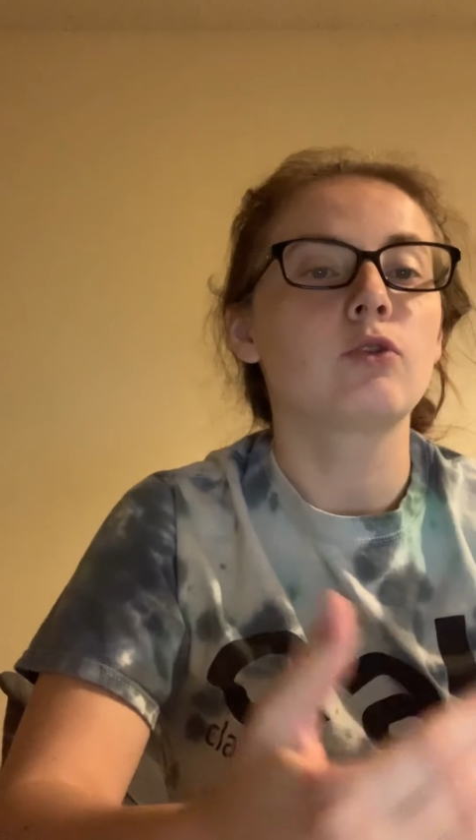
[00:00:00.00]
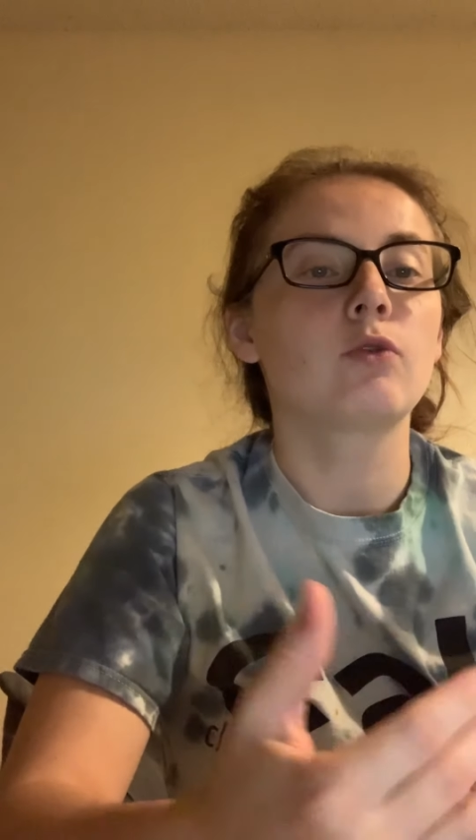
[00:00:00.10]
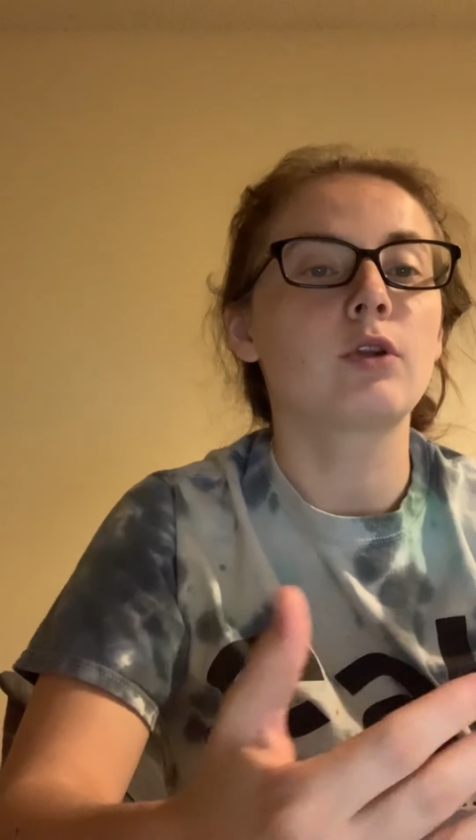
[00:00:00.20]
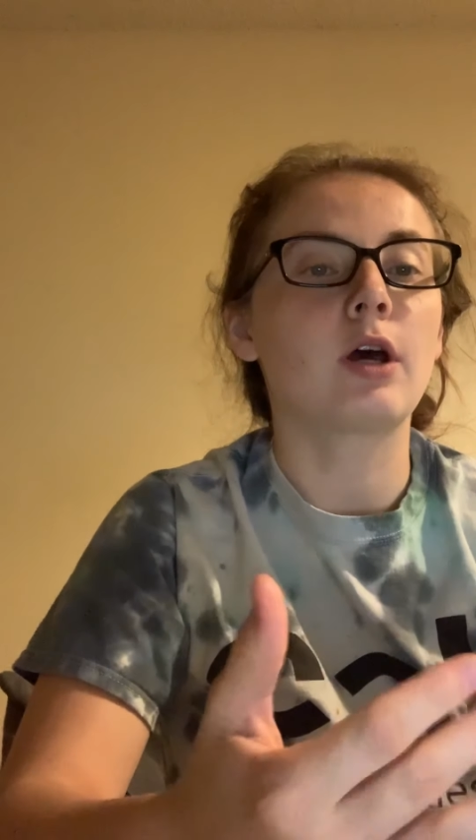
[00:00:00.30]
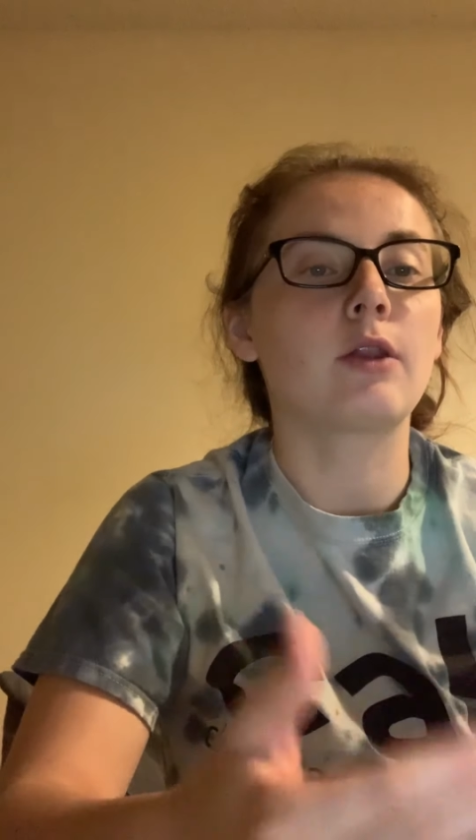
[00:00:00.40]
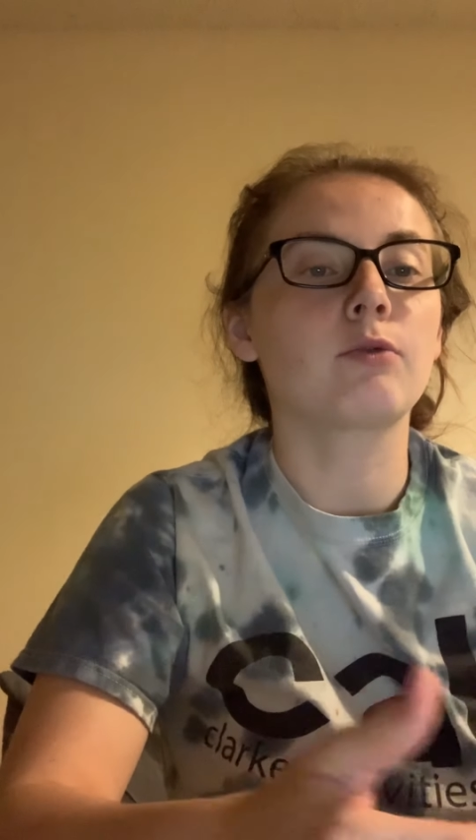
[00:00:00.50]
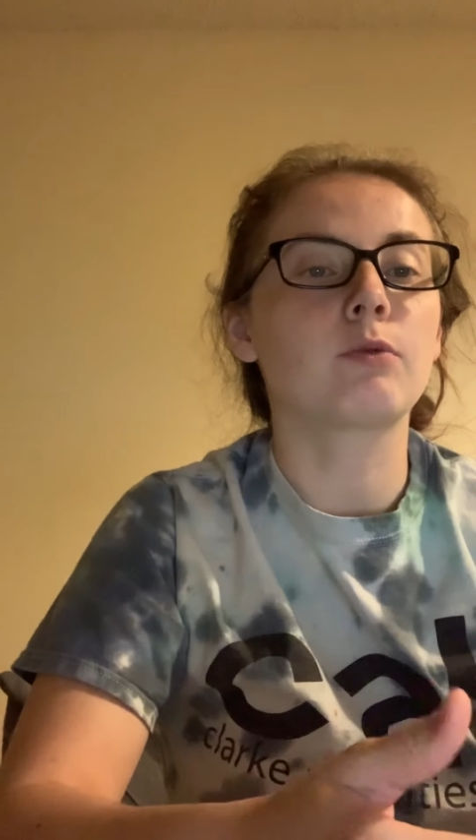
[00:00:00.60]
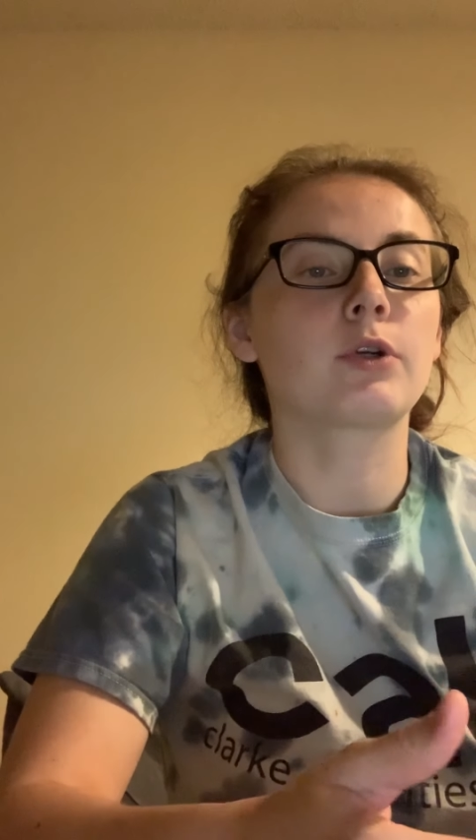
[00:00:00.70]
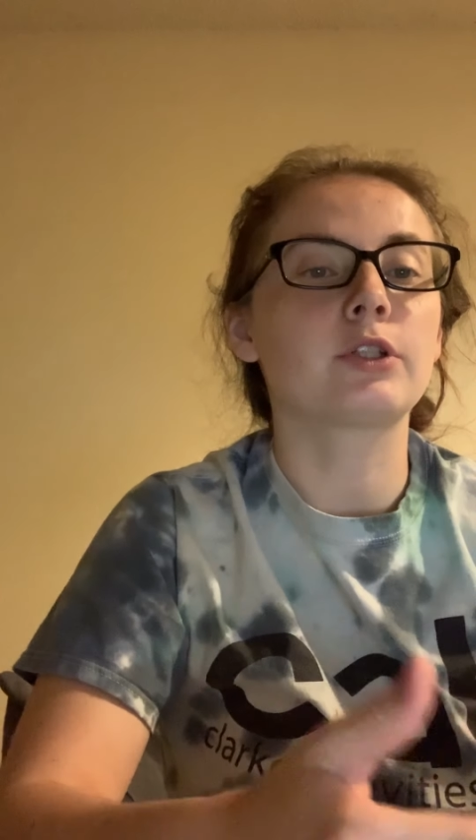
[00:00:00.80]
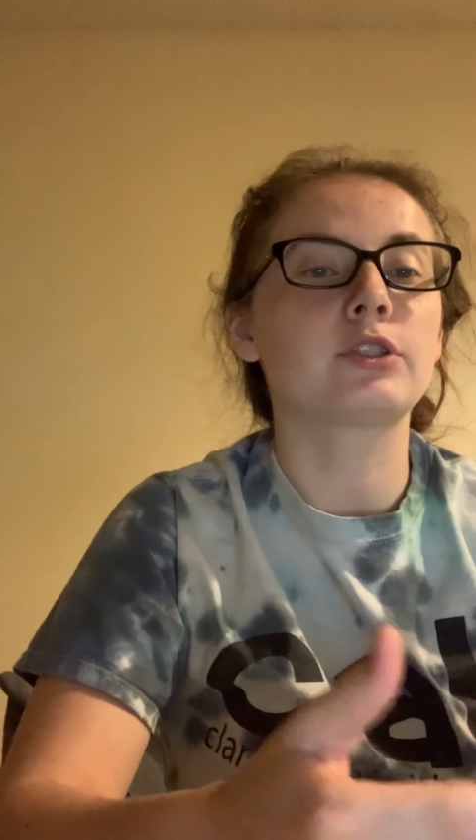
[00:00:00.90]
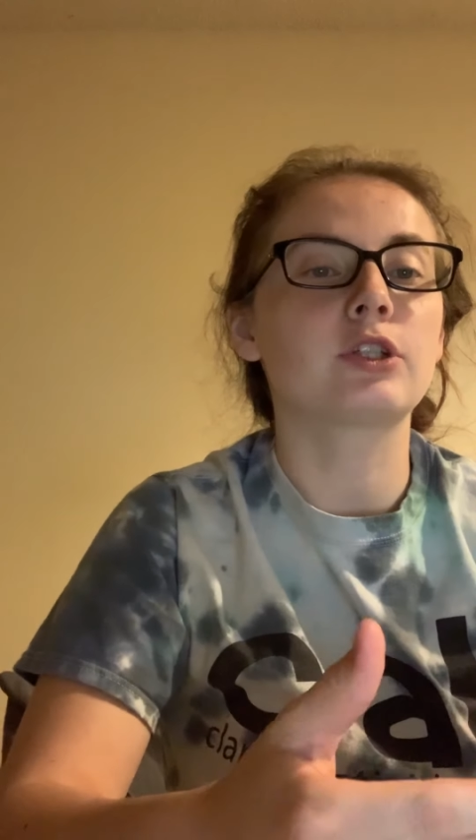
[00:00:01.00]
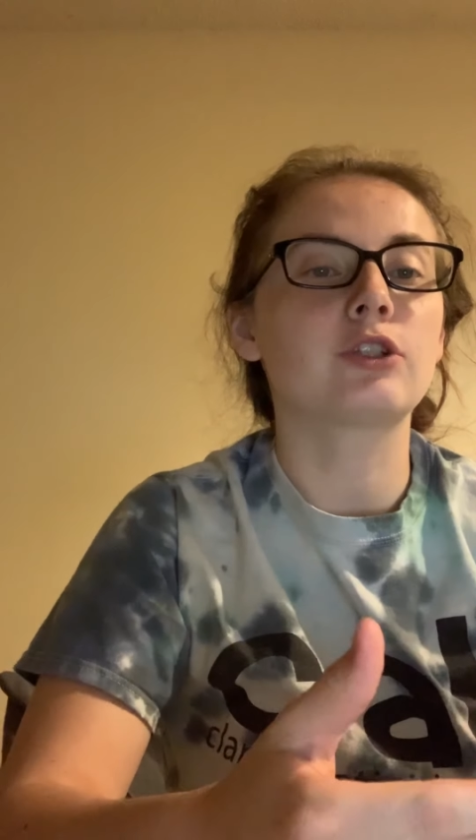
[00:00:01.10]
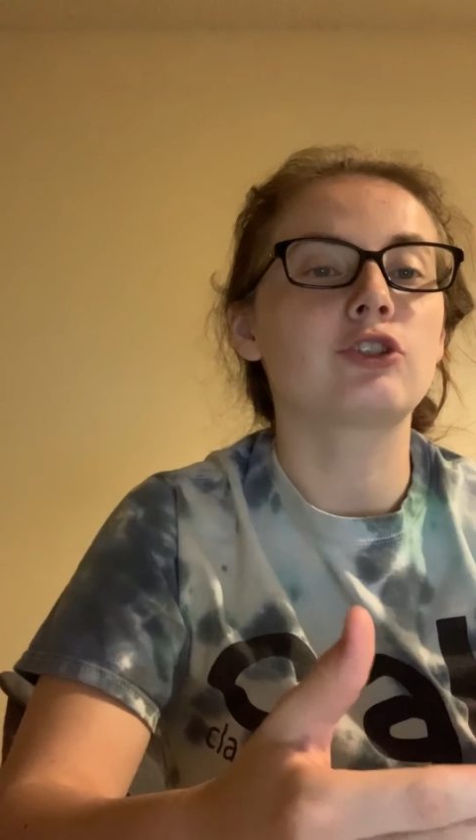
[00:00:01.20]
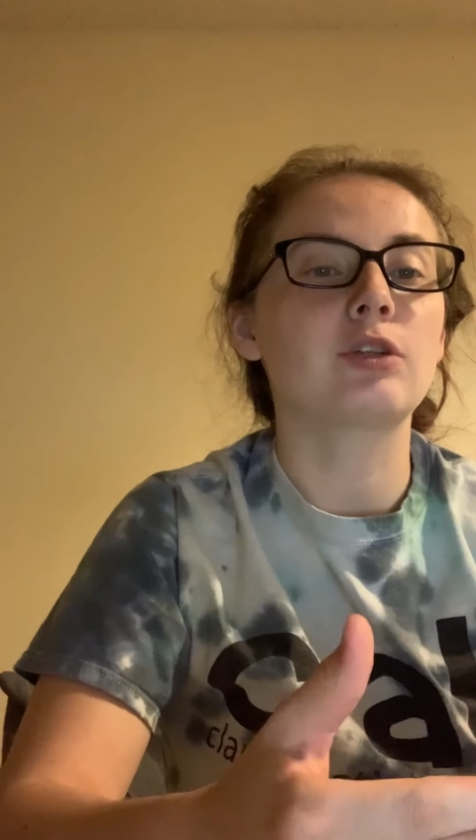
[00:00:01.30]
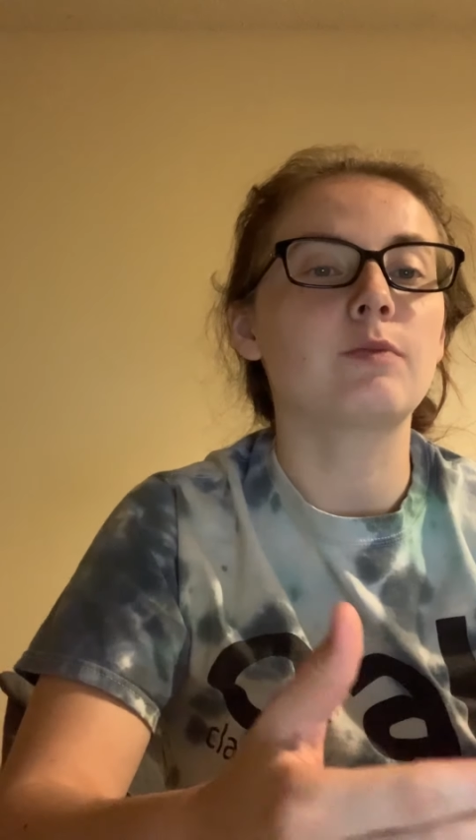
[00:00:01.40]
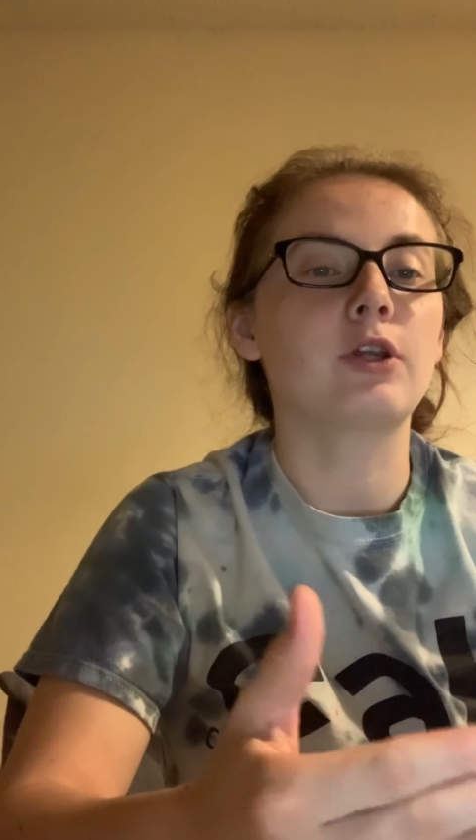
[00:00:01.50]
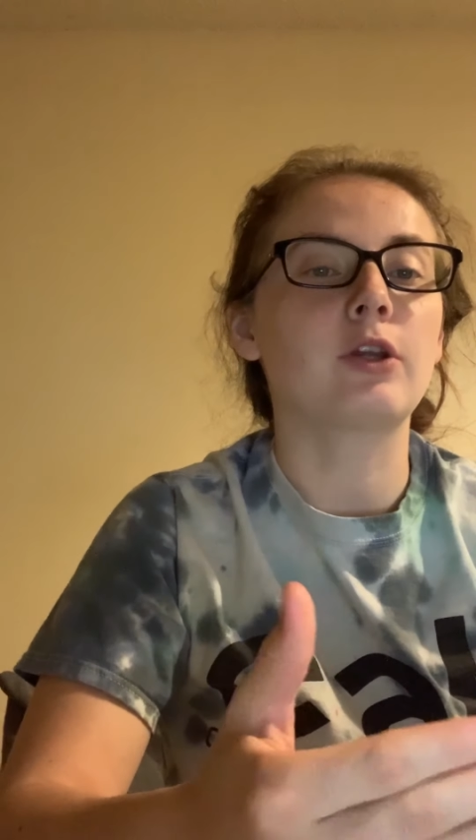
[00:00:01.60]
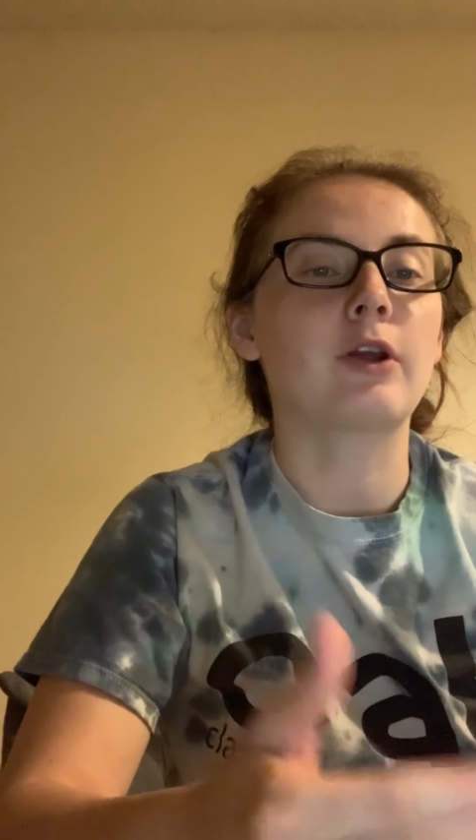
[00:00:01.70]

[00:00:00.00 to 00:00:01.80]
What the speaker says: So in other words, the achievement